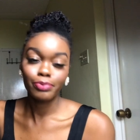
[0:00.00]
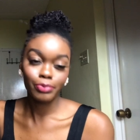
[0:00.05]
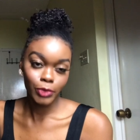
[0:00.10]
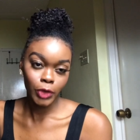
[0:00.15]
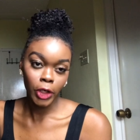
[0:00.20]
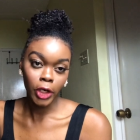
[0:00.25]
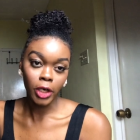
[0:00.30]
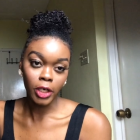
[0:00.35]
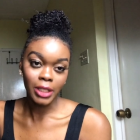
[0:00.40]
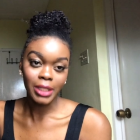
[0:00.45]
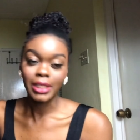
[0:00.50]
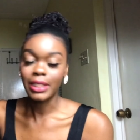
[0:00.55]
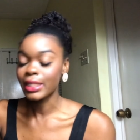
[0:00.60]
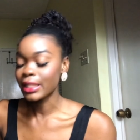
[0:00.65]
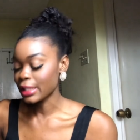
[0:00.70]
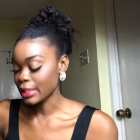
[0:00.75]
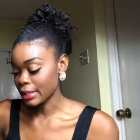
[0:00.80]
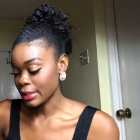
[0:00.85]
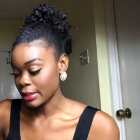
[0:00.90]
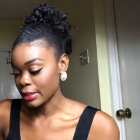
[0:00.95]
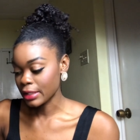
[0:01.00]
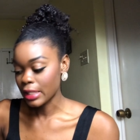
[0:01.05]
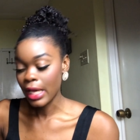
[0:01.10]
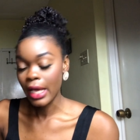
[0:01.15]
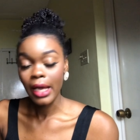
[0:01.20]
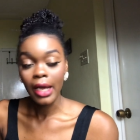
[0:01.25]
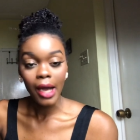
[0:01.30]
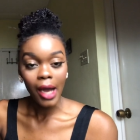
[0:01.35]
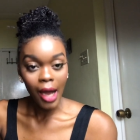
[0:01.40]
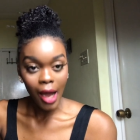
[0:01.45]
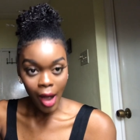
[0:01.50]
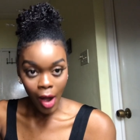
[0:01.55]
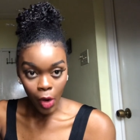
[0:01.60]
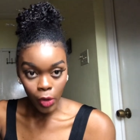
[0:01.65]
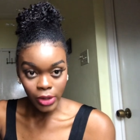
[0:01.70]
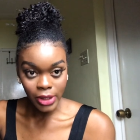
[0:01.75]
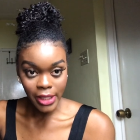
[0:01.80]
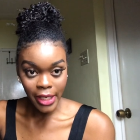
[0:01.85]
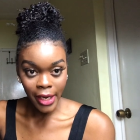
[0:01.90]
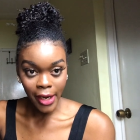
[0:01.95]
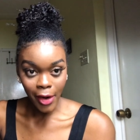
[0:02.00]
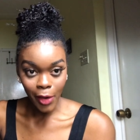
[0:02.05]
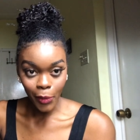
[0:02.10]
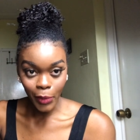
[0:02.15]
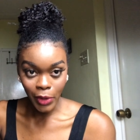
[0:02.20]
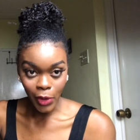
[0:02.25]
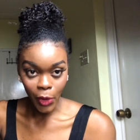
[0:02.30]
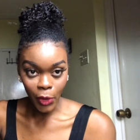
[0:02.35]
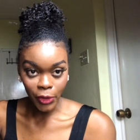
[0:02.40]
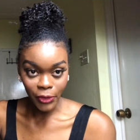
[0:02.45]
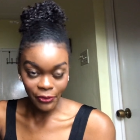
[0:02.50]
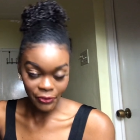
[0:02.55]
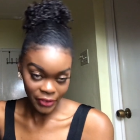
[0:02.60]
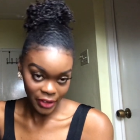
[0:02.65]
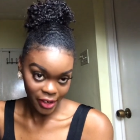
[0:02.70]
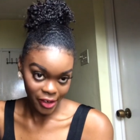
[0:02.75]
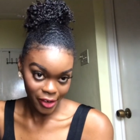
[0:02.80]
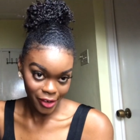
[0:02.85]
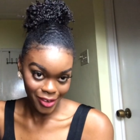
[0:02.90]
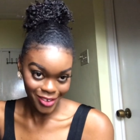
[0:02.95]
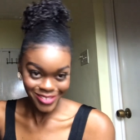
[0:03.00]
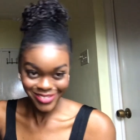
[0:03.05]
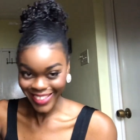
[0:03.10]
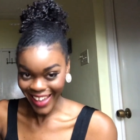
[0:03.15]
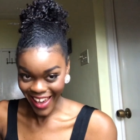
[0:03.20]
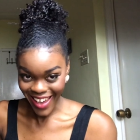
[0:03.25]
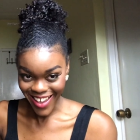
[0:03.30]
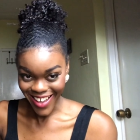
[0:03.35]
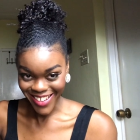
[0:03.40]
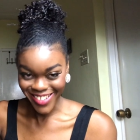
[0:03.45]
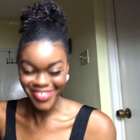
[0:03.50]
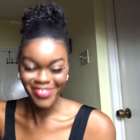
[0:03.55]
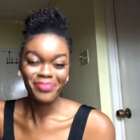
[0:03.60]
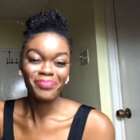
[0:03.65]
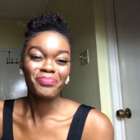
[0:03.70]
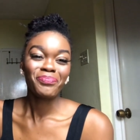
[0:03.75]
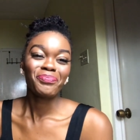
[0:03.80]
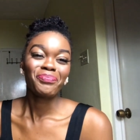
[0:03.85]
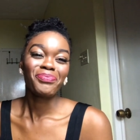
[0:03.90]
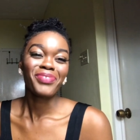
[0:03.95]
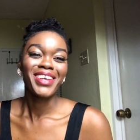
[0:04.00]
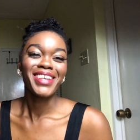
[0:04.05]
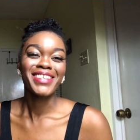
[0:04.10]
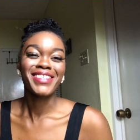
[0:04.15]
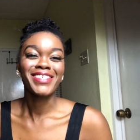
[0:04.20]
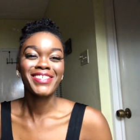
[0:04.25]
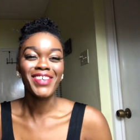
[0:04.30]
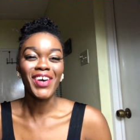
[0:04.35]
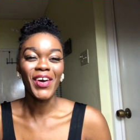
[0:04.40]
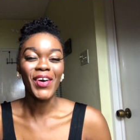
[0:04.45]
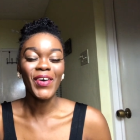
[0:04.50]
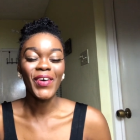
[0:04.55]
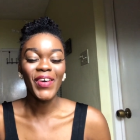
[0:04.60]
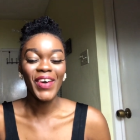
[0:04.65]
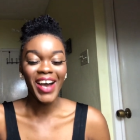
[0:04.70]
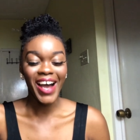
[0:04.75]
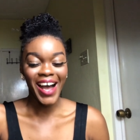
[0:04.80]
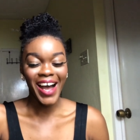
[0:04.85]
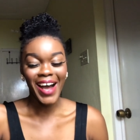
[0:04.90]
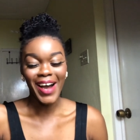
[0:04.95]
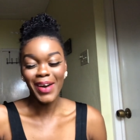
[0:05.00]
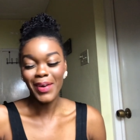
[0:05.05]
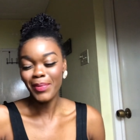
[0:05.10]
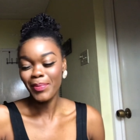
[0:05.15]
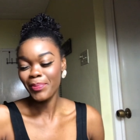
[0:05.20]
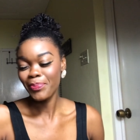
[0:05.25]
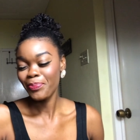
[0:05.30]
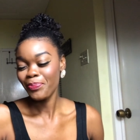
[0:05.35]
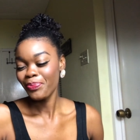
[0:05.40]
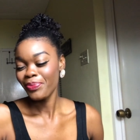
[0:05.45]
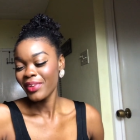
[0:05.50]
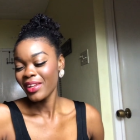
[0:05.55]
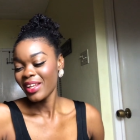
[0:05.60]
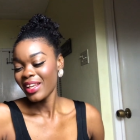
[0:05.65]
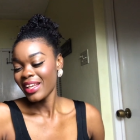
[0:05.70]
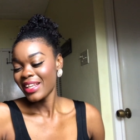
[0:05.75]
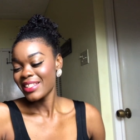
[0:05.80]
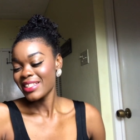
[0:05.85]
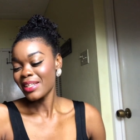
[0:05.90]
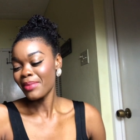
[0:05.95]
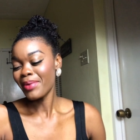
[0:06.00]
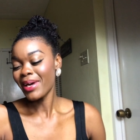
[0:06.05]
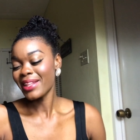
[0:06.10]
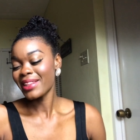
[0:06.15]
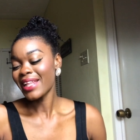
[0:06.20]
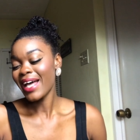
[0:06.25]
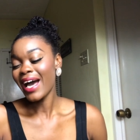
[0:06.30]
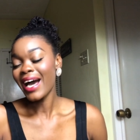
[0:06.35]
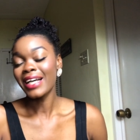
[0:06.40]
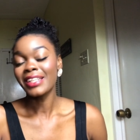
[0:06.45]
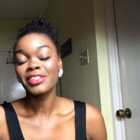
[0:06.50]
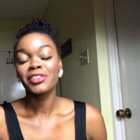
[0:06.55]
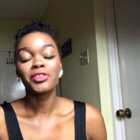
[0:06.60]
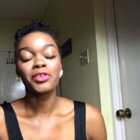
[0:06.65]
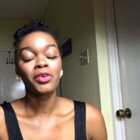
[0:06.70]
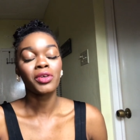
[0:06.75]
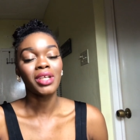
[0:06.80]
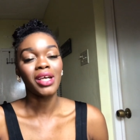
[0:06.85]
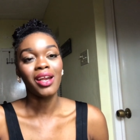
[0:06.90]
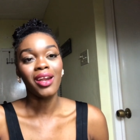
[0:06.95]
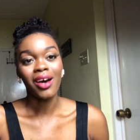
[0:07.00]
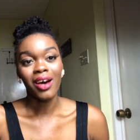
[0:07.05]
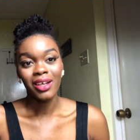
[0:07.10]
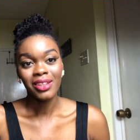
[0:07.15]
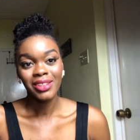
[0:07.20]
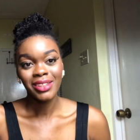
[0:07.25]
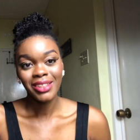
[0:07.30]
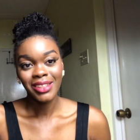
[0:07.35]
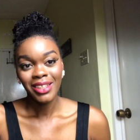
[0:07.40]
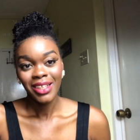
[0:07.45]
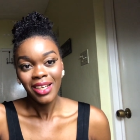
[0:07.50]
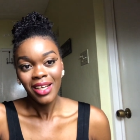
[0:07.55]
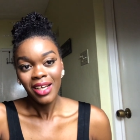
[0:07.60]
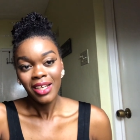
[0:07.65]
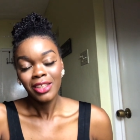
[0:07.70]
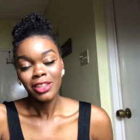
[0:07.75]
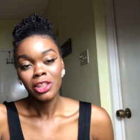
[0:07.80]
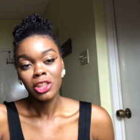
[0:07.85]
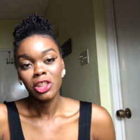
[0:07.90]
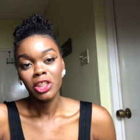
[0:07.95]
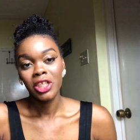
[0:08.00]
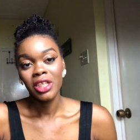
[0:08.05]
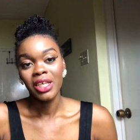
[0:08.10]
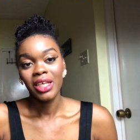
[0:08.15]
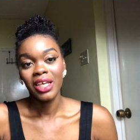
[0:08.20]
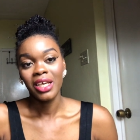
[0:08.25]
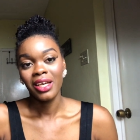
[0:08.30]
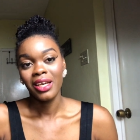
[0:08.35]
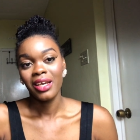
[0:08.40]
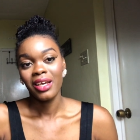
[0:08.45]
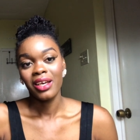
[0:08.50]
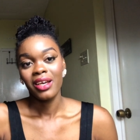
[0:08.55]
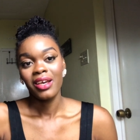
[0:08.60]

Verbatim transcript: Girl is out here without fear, yeah? So, um, Samantha has grown a lot. She